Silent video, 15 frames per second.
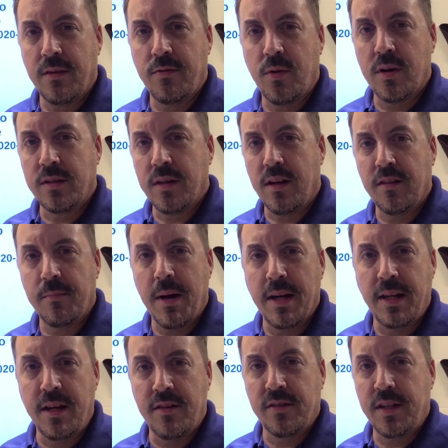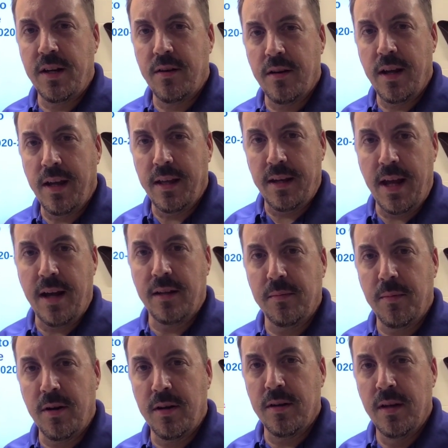I've worked all of my years here at
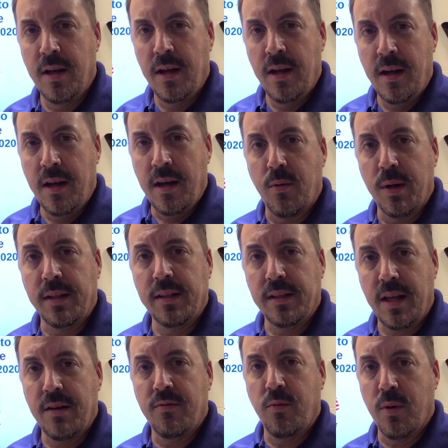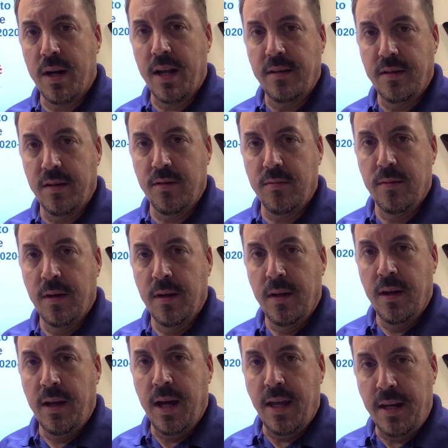Alamo. I really love what I do.
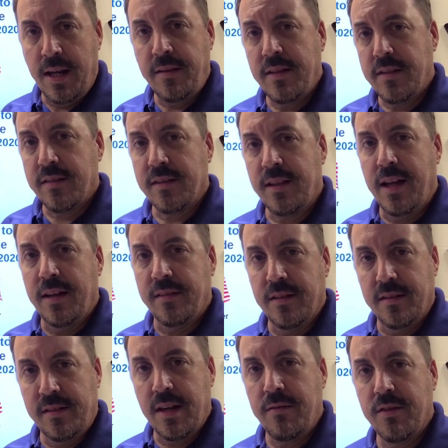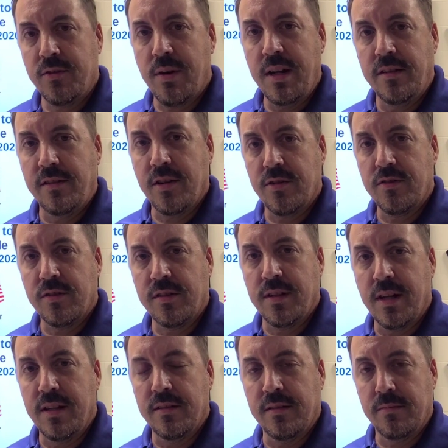And in this class, in seventh grade social
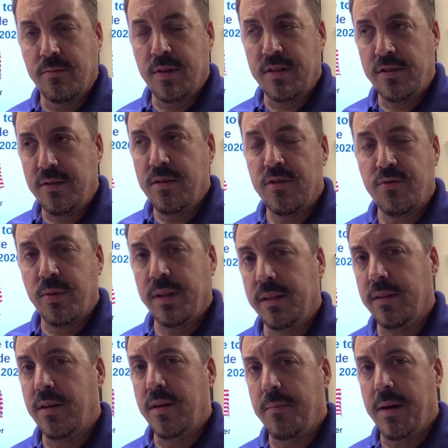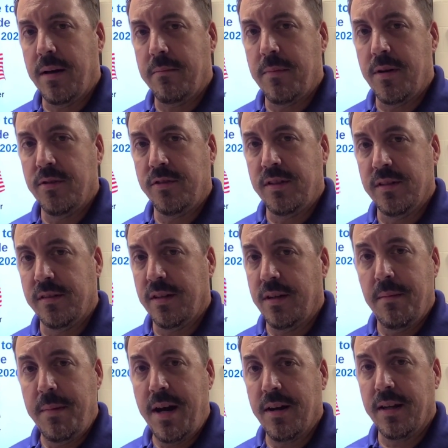studies, what students really learn about most is uh,
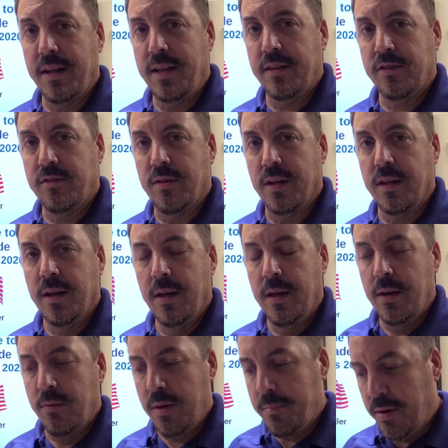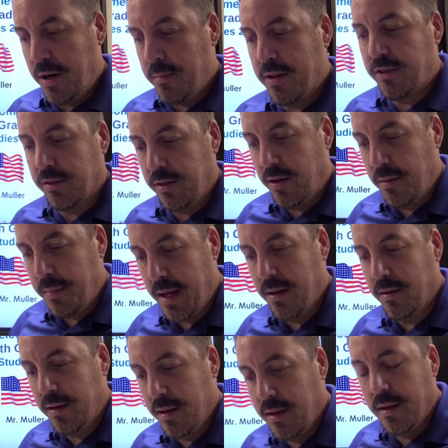American history. We pretty much learn
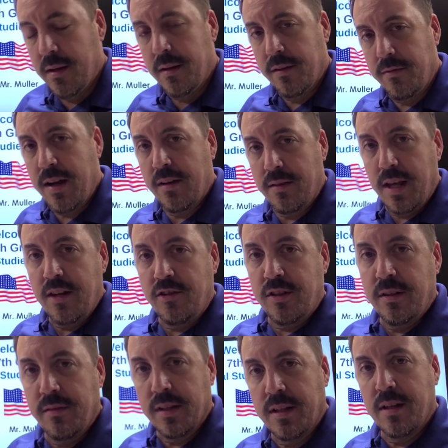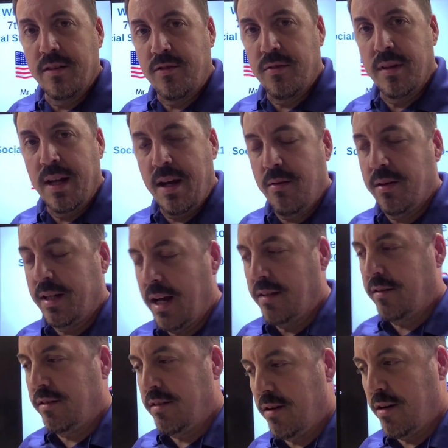about the foundation of the country, how it got
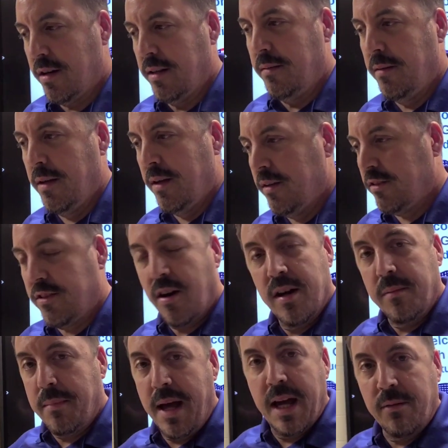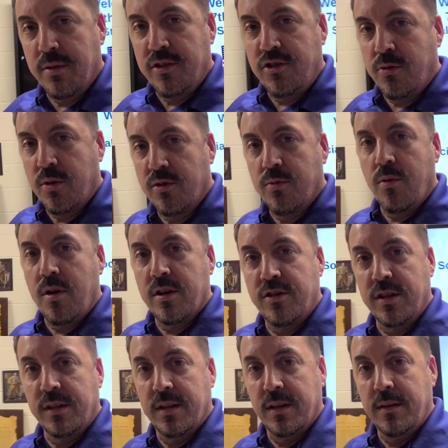started, starting back with George
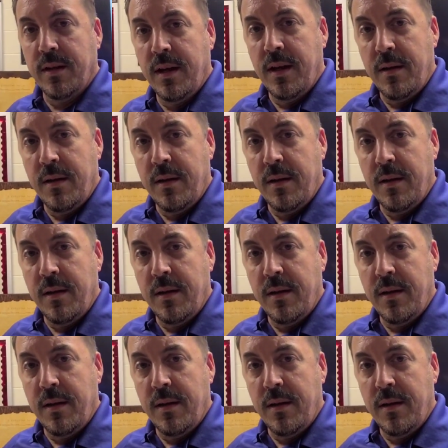Washington.